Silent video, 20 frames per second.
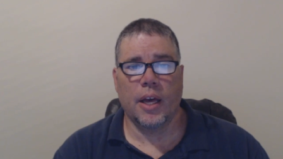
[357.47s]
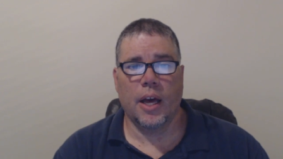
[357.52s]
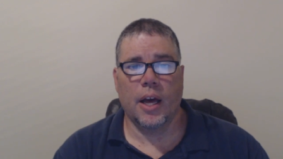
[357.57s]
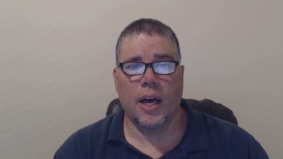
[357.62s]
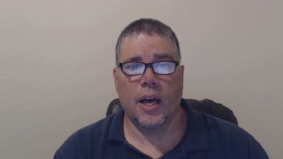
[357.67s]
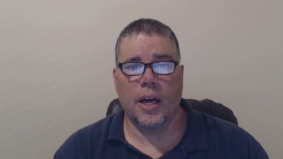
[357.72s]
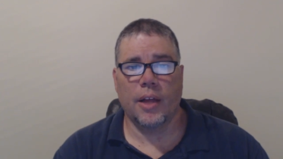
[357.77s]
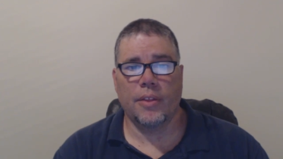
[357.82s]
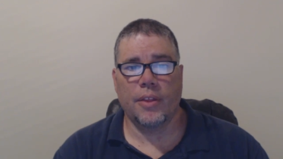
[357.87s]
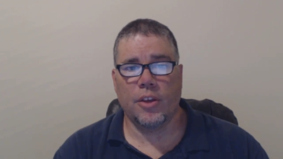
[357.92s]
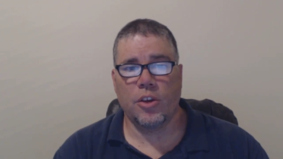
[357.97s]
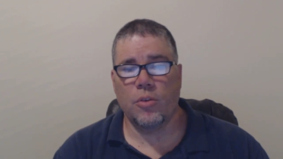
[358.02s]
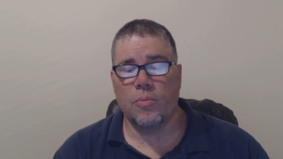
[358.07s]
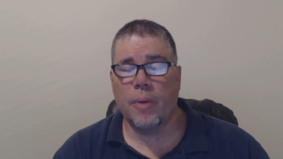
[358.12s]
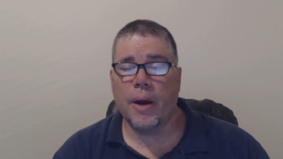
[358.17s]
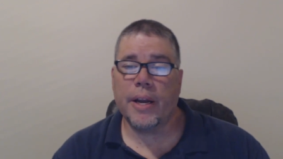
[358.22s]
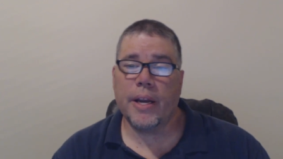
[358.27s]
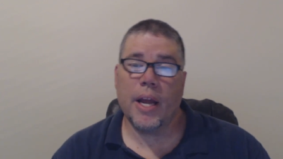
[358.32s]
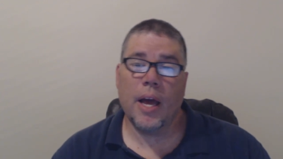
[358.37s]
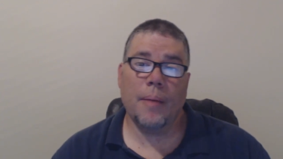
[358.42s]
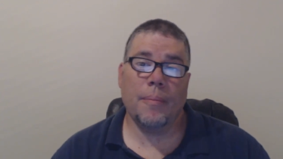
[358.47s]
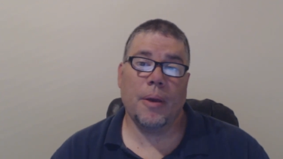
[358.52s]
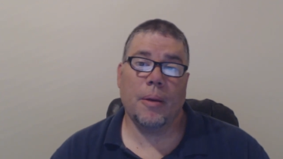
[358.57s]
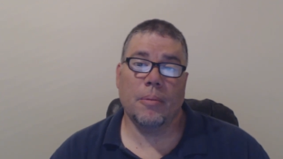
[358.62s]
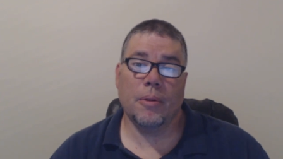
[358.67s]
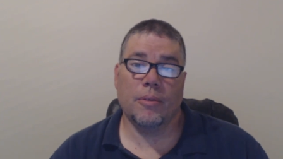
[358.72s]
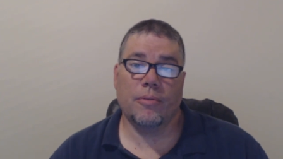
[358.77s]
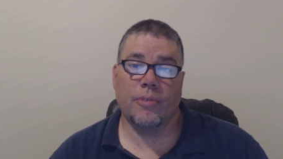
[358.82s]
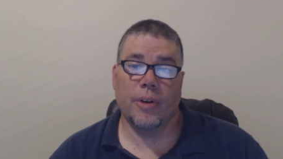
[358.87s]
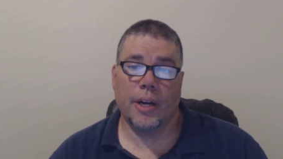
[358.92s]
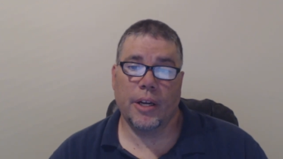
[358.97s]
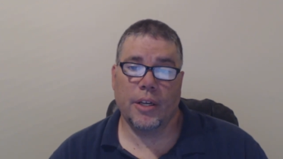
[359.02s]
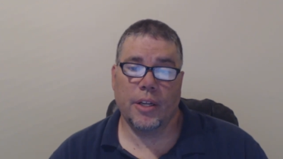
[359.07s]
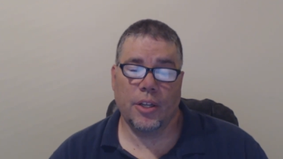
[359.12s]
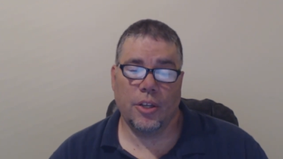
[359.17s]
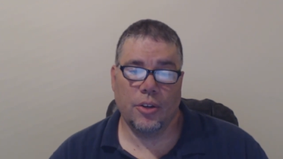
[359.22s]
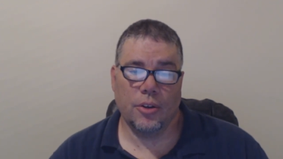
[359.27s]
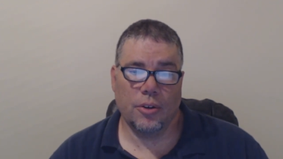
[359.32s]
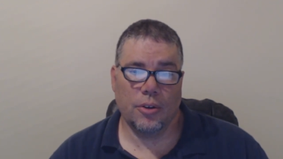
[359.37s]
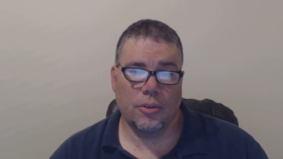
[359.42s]
uh, that you might not be able to
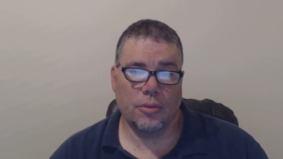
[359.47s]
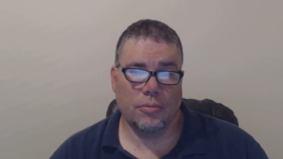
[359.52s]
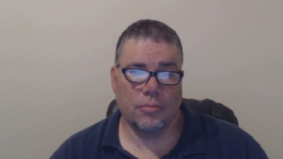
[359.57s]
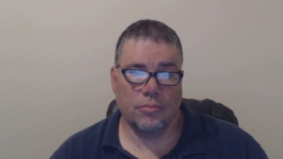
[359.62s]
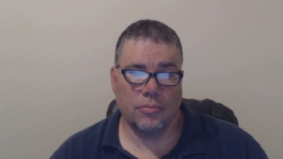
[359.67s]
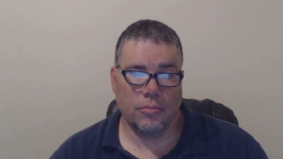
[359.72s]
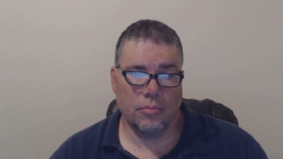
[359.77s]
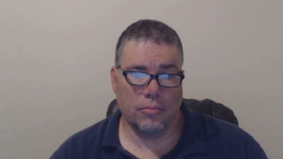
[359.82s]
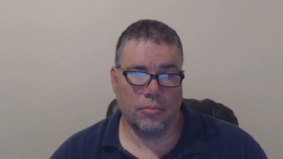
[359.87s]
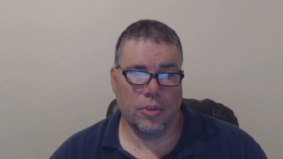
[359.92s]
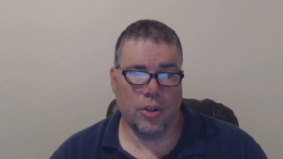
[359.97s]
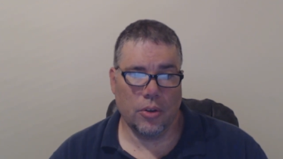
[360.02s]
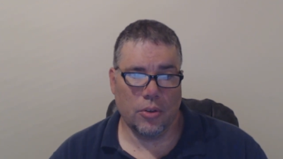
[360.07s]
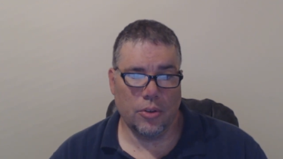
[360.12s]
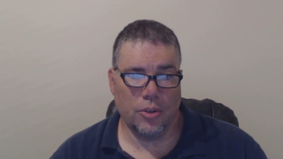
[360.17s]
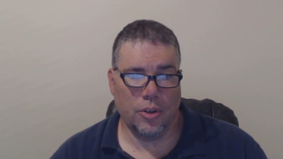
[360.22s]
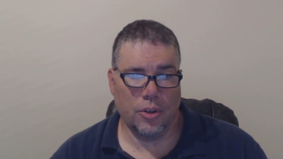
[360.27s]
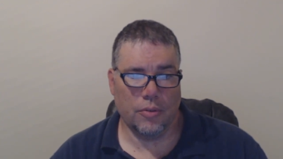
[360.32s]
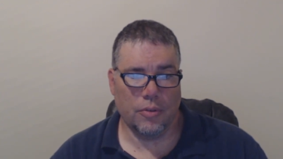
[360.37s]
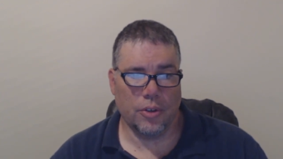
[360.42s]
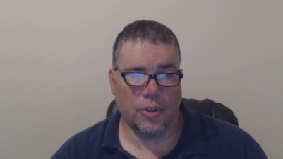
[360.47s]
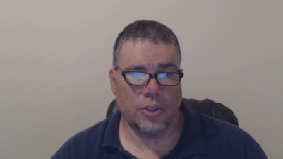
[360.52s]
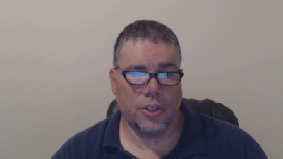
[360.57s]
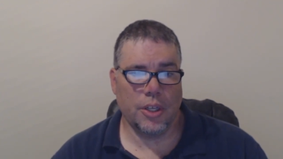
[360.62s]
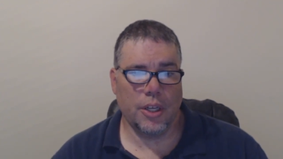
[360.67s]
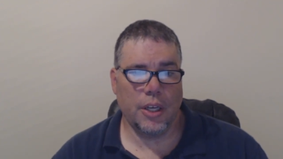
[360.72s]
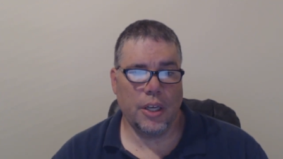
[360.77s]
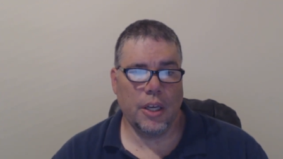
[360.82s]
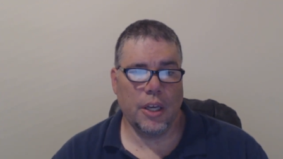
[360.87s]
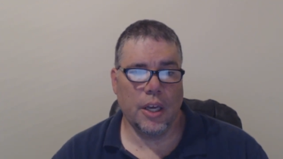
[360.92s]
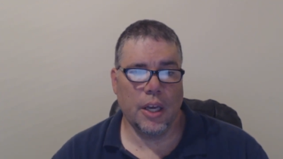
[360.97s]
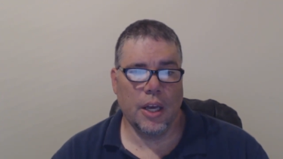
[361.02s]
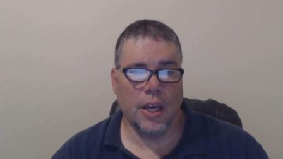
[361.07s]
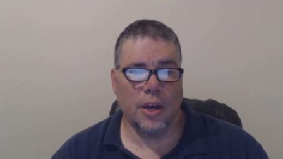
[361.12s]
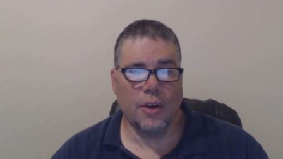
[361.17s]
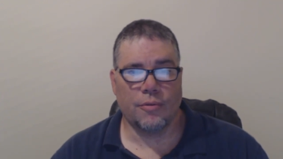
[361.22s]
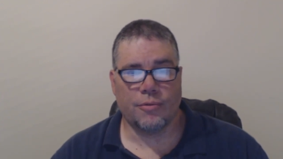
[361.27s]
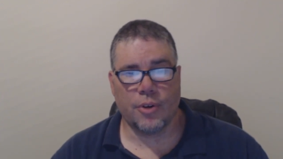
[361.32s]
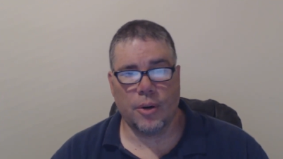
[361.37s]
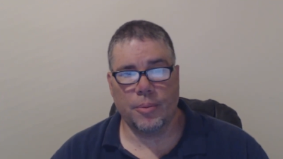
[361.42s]
find at your local university
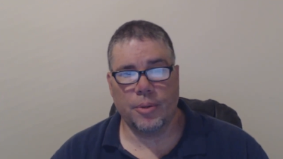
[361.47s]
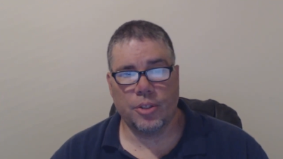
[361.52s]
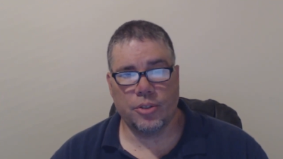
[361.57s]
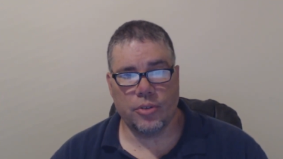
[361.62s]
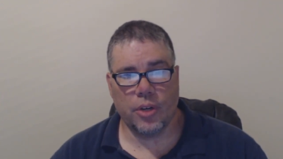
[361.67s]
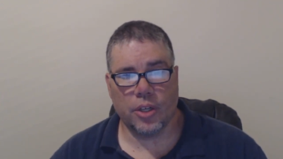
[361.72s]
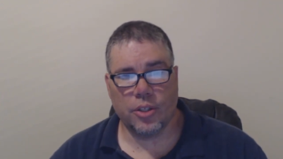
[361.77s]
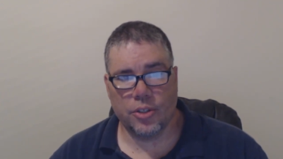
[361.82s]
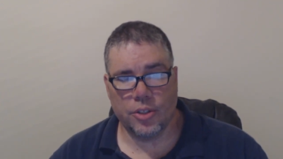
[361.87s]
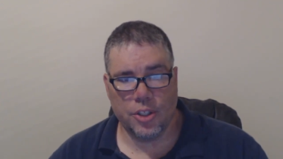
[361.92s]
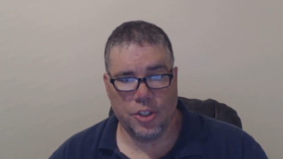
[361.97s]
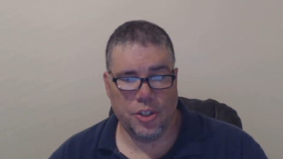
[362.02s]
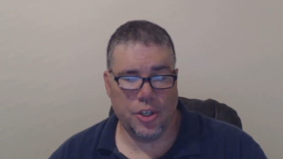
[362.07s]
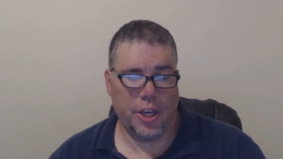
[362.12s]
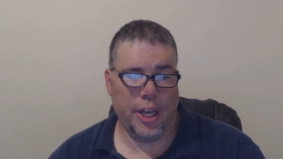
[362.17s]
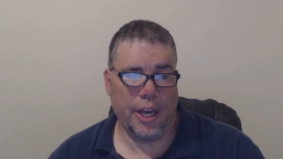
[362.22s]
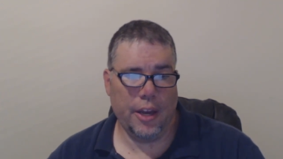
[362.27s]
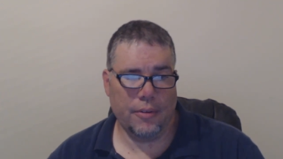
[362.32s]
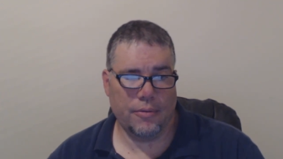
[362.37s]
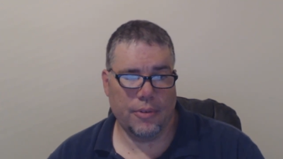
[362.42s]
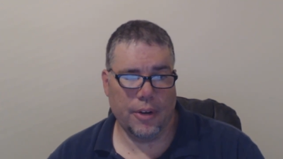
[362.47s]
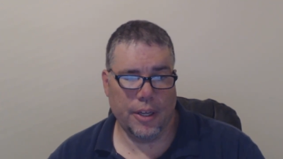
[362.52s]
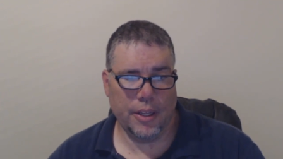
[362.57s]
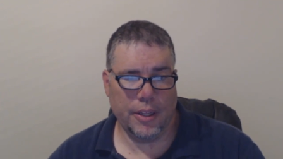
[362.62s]
from instructors that you can't